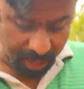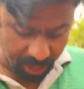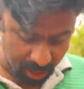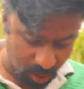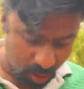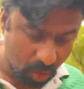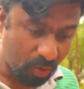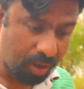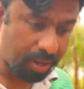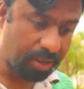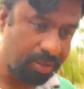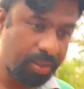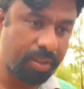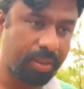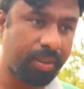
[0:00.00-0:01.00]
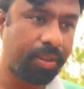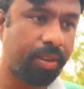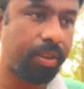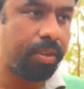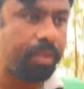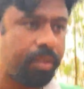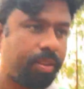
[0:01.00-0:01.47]
ignorant,
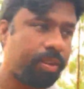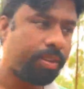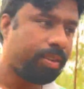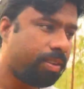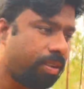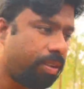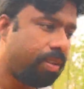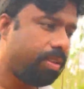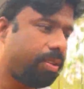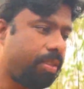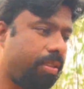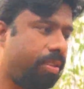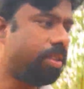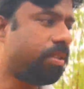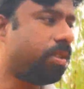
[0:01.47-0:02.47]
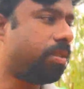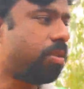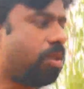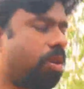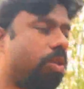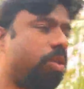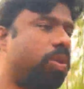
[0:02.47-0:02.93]
this is
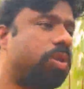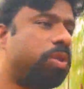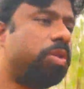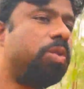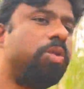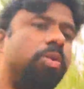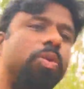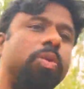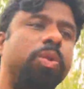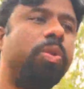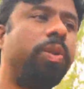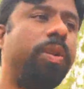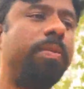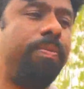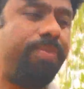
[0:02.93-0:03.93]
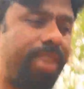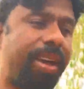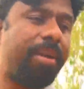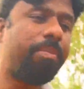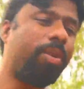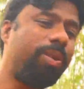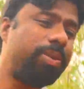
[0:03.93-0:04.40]
not going to do good to
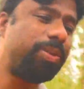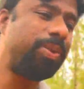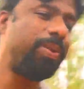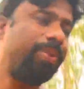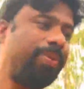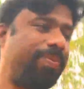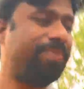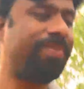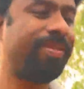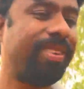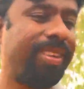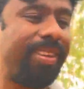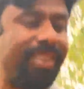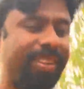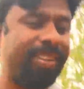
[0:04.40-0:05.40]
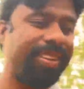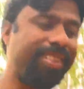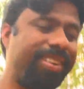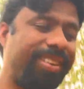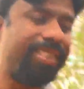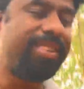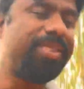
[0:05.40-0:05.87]
them also.
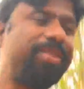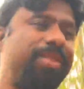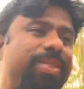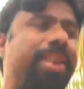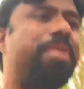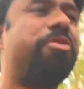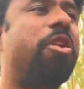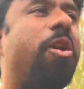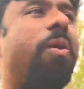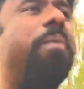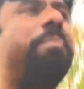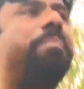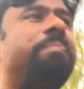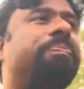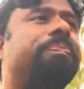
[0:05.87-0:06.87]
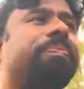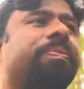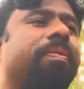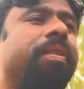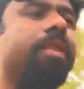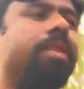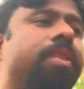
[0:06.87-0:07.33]
So therefore,
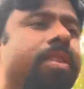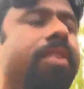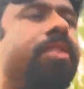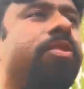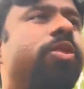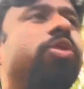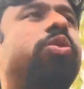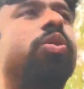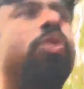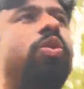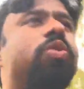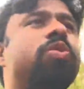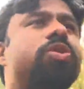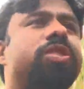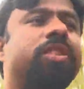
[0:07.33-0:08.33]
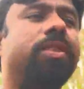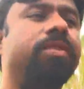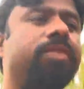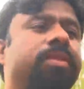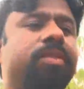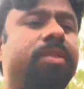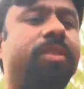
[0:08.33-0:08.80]
the solution
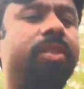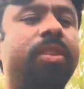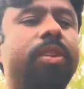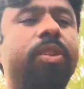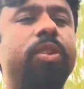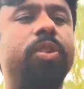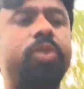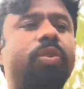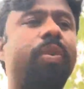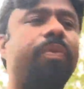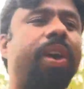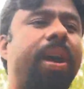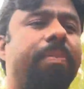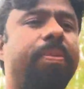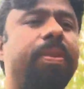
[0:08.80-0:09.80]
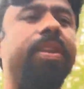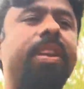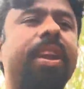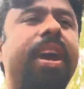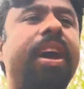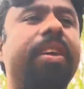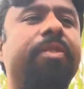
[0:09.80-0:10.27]
to a vibrant
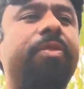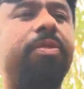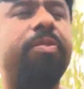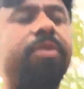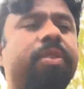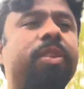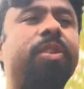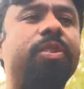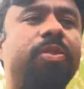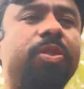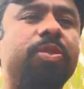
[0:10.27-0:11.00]
life, the